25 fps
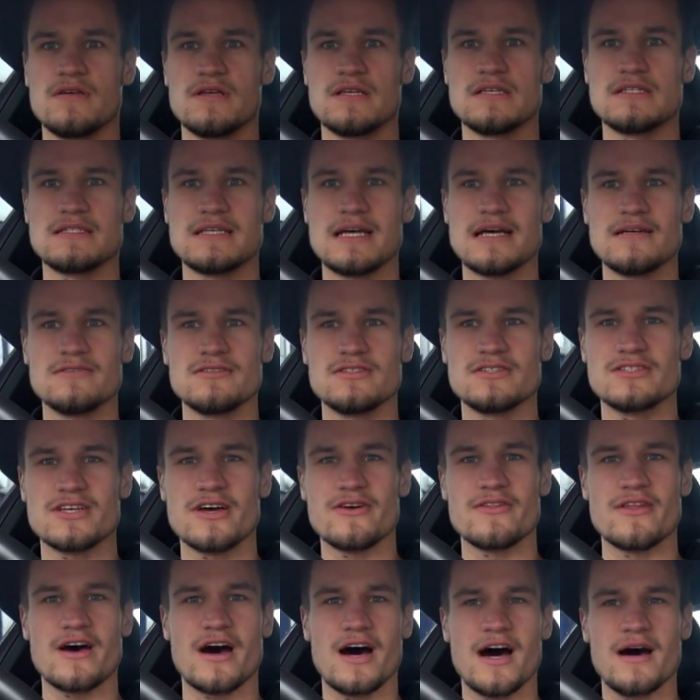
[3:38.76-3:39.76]
Sounds as
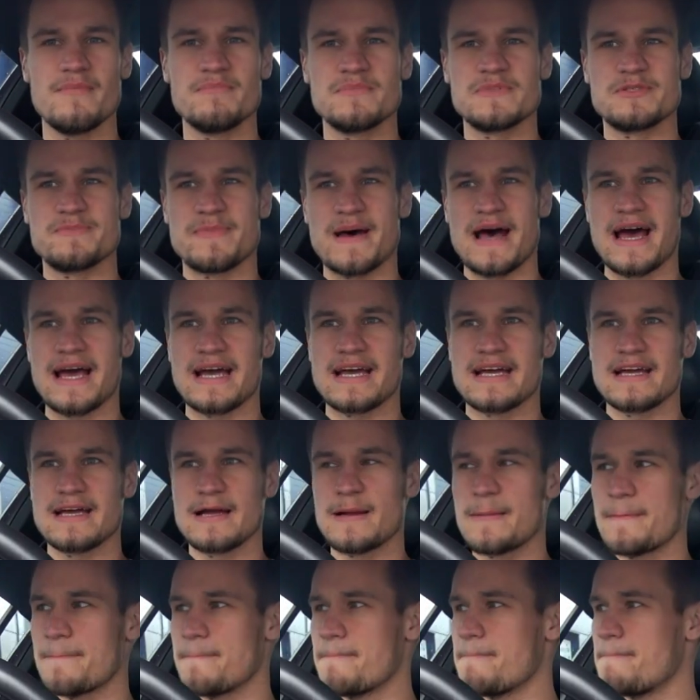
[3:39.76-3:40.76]
though the hum's back,
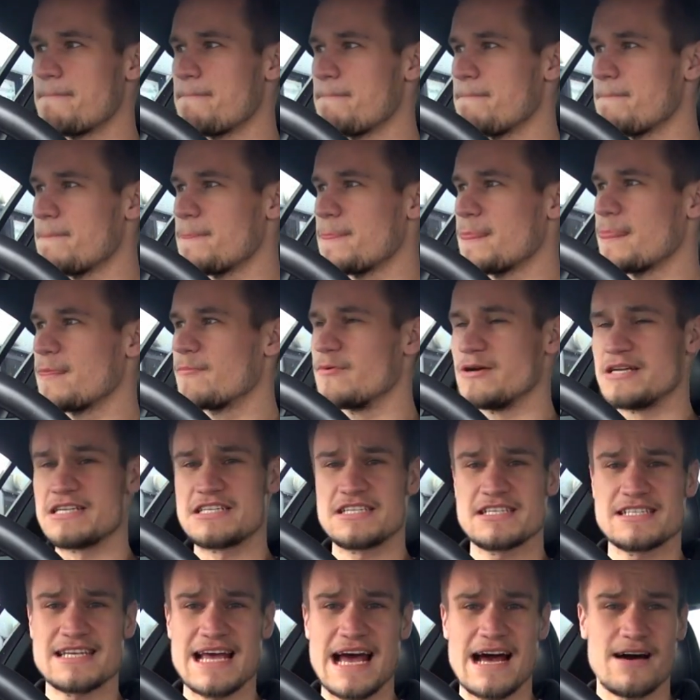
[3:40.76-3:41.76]

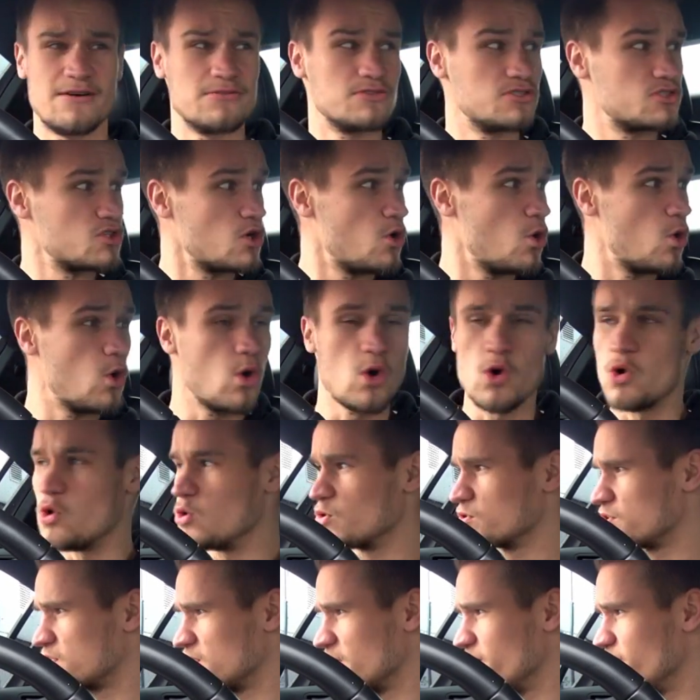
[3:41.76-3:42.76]
which sounds
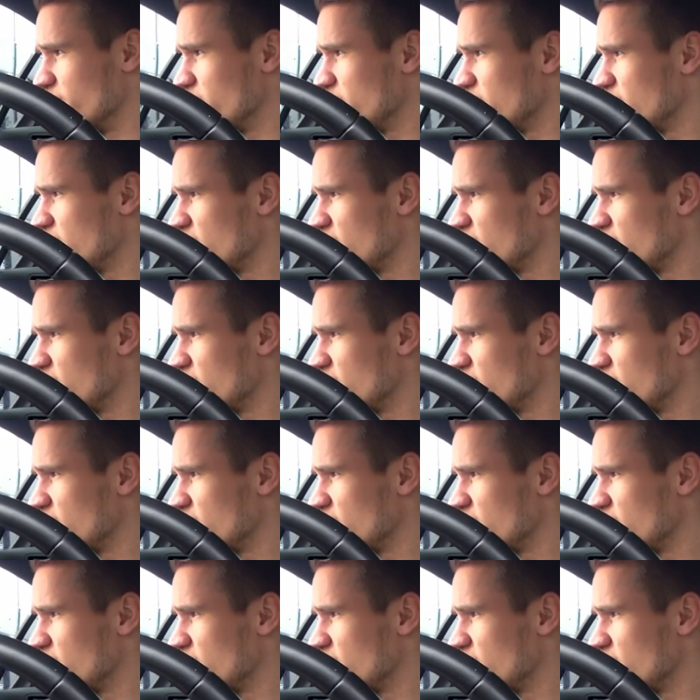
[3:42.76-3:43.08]
awesome.